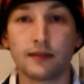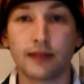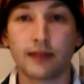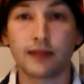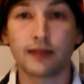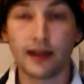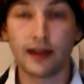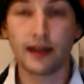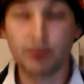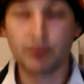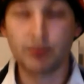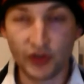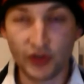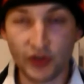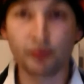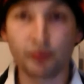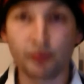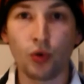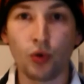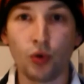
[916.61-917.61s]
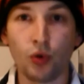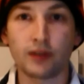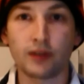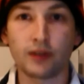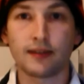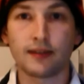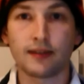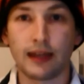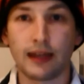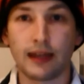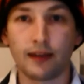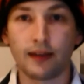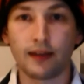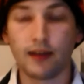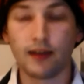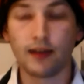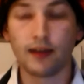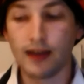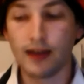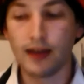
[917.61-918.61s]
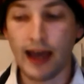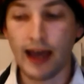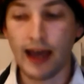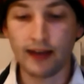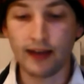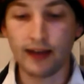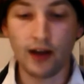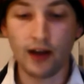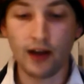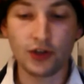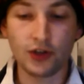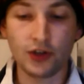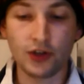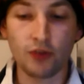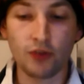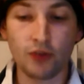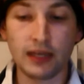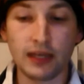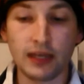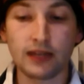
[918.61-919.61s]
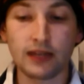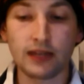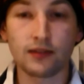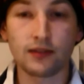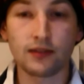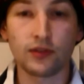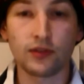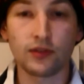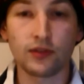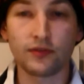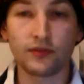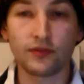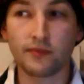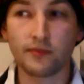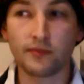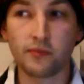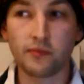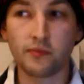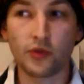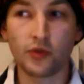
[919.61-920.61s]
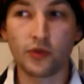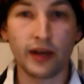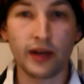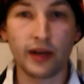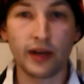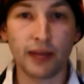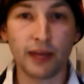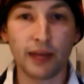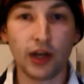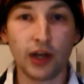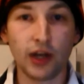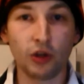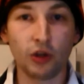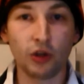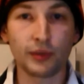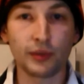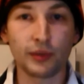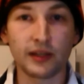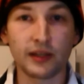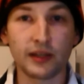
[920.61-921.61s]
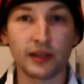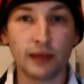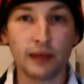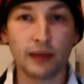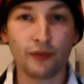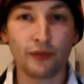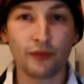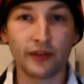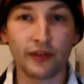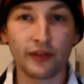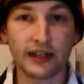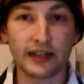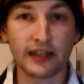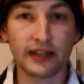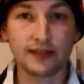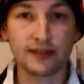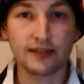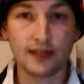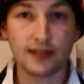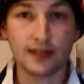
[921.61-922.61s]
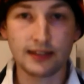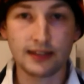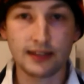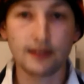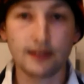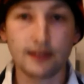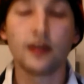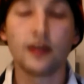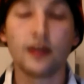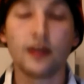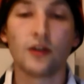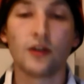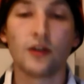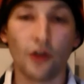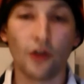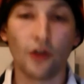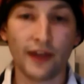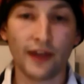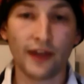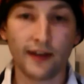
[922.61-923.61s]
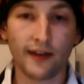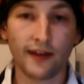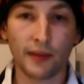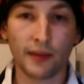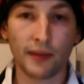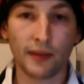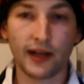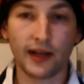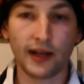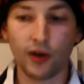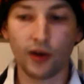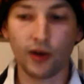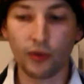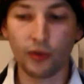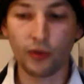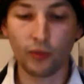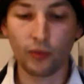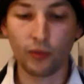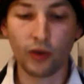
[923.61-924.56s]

They are the most important thing. And I don't mean create a black hole in the middle of the map for everything to get sucked in. Not that kind of black hole.